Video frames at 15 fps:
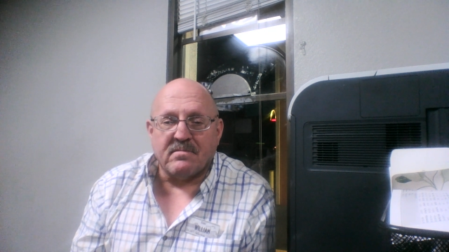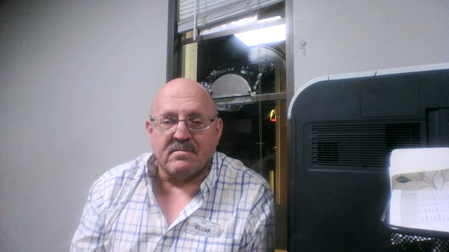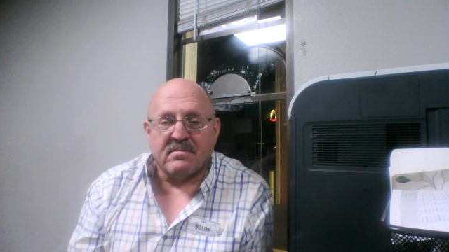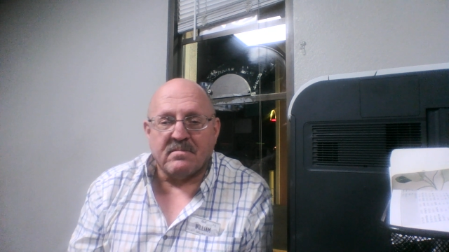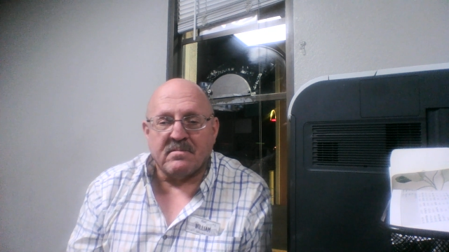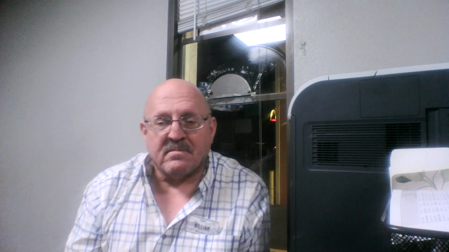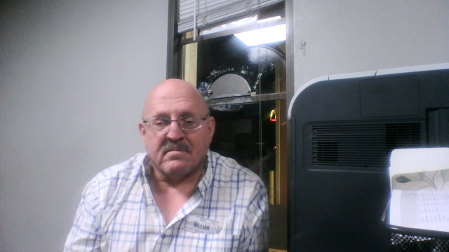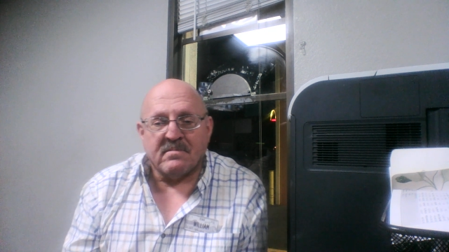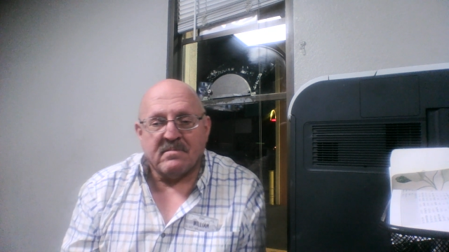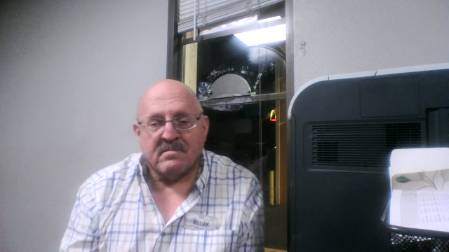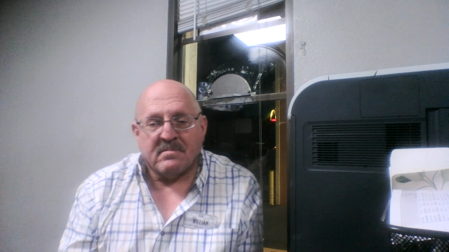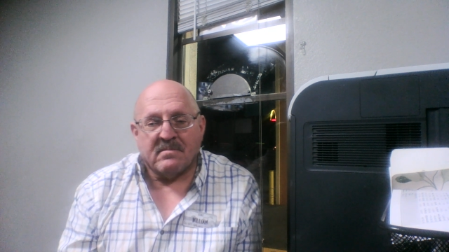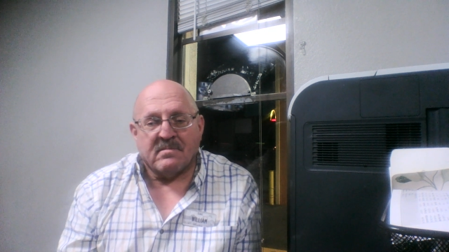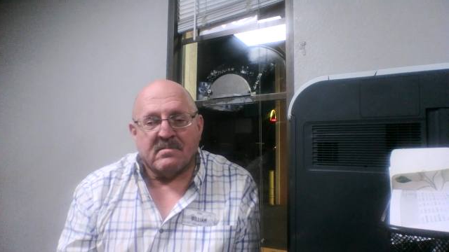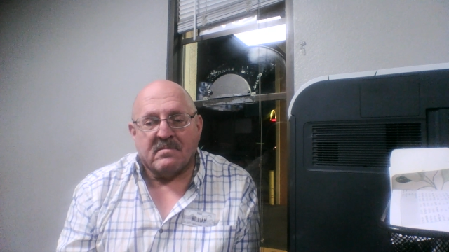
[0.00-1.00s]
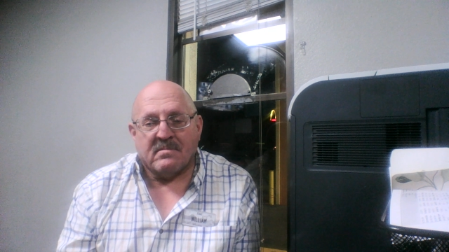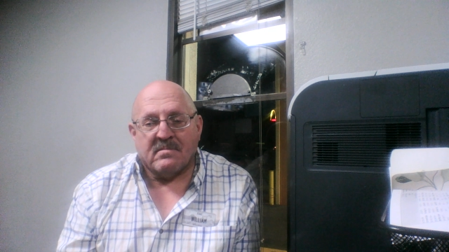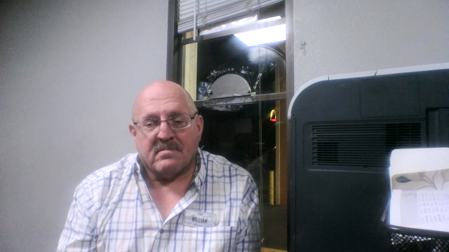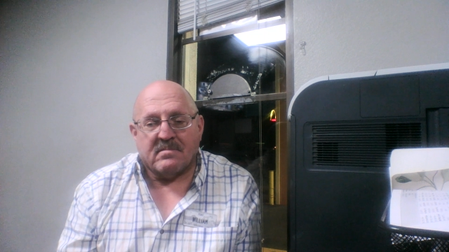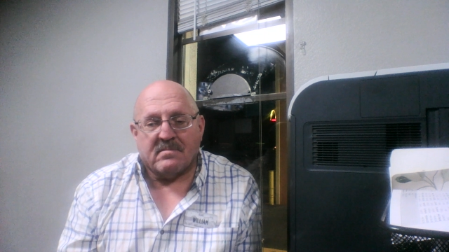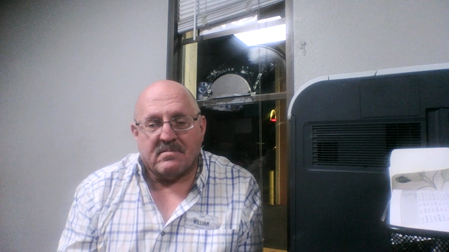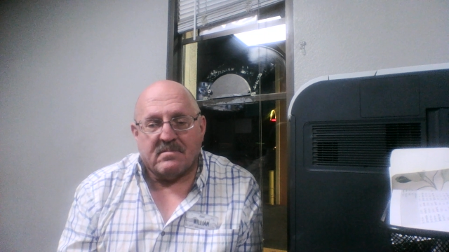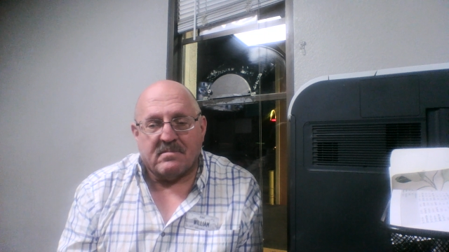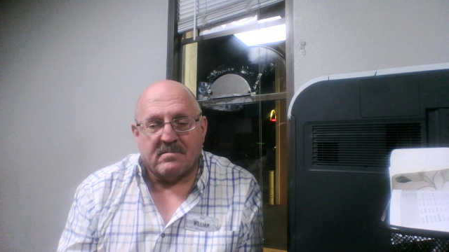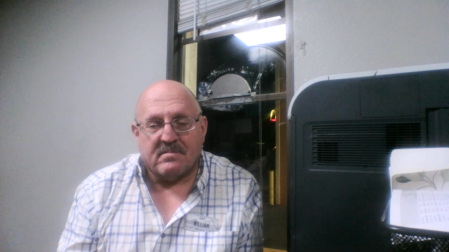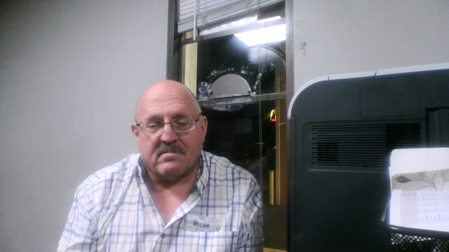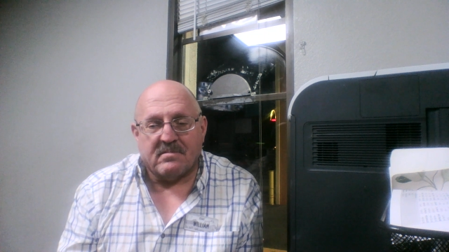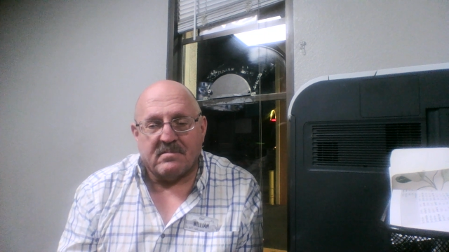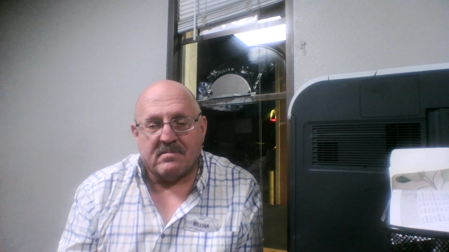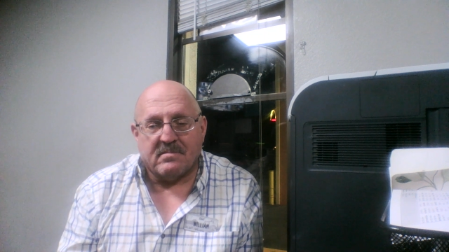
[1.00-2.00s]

Nothing is said.